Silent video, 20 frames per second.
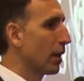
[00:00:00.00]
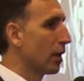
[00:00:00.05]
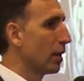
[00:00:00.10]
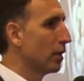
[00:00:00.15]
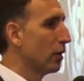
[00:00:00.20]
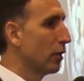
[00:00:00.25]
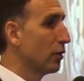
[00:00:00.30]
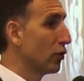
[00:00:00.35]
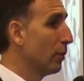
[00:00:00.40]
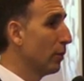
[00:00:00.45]

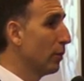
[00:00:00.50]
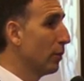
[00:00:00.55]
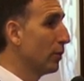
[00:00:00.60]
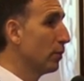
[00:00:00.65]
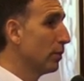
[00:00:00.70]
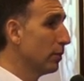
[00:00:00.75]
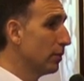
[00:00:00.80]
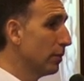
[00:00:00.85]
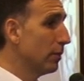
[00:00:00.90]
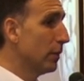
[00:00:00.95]
And so,
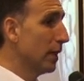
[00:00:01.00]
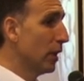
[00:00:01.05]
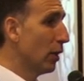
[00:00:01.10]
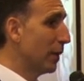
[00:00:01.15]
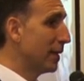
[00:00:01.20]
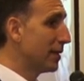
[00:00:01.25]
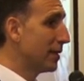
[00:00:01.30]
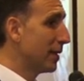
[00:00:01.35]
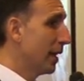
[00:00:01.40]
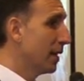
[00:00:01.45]

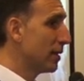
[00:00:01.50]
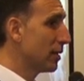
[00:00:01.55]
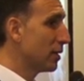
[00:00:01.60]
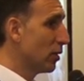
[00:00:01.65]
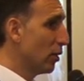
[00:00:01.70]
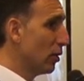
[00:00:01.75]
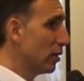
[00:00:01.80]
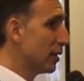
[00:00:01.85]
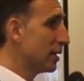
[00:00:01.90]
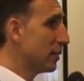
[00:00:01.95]
besides
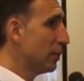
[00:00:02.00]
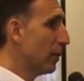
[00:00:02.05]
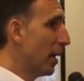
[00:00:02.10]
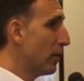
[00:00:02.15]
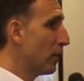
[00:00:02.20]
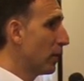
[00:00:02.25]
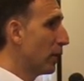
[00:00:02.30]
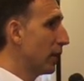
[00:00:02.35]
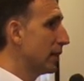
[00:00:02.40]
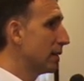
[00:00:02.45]
all these
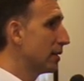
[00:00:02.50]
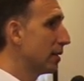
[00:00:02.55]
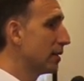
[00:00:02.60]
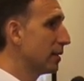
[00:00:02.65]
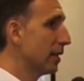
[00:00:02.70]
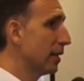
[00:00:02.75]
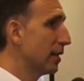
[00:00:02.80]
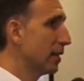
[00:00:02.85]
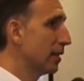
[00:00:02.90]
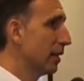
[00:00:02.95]
memories
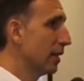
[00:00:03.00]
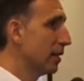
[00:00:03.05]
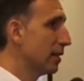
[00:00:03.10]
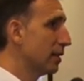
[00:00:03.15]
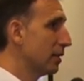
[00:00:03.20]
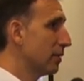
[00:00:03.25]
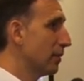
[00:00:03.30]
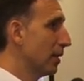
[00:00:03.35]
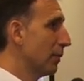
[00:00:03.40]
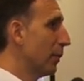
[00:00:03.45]
and
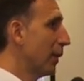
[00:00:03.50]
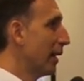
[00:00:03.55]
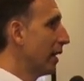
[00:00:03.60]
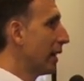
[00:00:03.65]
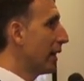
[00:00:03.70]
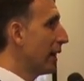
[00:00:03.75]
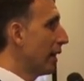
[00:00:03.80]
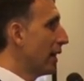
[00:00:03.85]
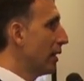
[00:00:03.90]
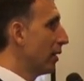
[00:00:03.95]

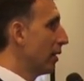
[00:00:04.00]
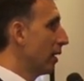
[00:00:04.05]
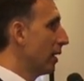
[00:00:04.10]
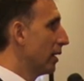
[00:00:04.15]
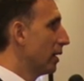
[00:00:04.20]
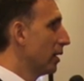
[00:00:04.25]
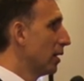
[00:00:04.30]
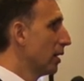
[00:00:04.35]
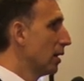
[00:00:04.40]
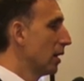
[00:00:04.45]
here
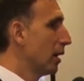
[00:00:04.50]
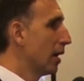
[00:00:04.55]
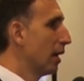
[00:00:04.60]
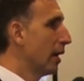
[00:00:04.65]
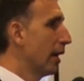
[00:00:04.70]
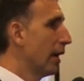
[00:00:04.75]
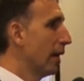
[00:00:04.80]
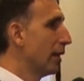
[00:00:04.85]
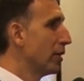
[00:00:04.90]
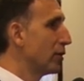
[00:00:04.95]

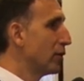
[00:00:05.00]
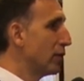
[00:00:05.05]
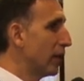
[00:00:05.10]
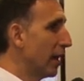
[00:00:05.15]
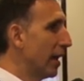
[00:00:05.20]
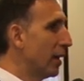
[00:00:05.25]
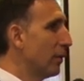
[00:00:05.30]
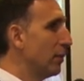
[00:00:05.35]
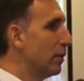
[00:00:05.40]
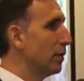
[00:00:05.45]
and
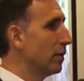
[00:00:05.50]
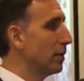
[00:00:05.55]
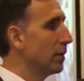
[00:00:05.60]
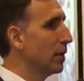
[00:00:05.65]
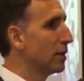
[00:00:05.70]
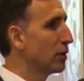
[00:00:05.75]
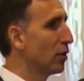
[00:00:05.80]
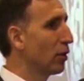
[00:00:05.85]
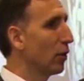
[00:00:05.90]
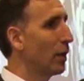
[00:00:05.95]
today,
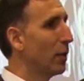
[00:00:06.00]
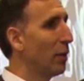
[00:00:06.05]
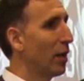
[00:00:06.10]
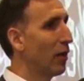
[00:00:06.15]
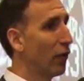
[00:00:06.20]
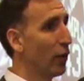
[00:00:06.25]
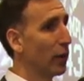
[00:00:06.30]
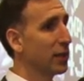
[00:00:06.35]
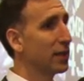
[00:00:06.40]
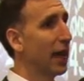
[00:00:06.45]
it's going to be my
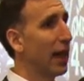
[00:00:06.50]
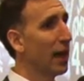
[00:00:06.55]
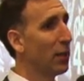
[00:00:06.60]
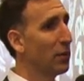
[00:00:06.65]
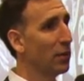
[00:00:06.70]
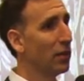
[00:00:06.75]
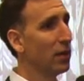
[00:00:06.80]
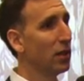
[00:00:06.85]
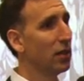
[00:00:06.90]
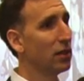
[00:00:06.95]
first game
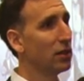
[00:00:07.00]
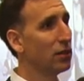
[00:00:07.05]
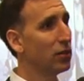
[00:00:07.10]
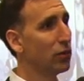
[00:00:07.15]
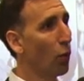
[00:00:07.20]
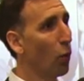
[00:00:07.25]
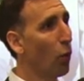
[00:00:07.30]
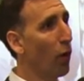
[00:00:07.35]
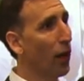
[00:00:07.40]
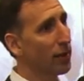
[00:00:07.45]
to
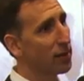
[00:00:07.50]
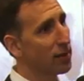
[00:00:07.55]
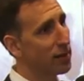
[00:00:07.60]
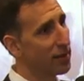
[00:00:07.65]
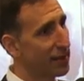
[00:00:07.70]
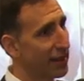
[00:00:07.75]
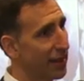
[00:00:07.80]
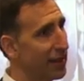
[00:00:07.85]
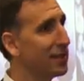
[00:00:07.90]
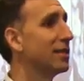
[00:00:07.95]
watch
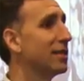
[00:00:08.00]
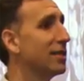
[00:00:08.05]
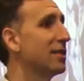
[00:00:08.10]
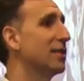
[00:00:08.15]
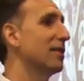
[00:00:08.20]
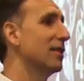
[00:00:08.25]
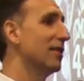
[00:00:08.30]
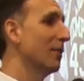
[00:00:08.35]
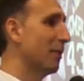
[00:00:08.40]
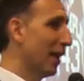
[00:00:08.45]
since
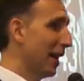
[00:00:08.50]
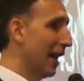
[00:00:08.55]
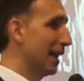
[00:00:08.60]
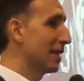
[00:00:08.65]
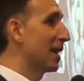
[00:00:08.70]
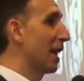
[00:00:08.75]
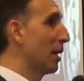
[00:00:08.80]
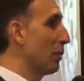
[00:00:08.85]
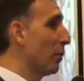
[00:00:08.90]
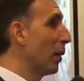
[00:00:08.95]
my last
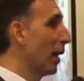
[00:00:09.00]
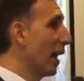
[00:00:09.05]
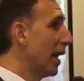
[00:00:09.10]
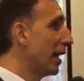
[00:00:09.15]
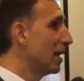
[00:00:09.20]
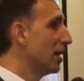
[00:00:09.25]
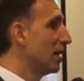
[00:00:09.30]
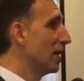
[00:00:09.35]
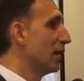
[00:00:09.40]
game played.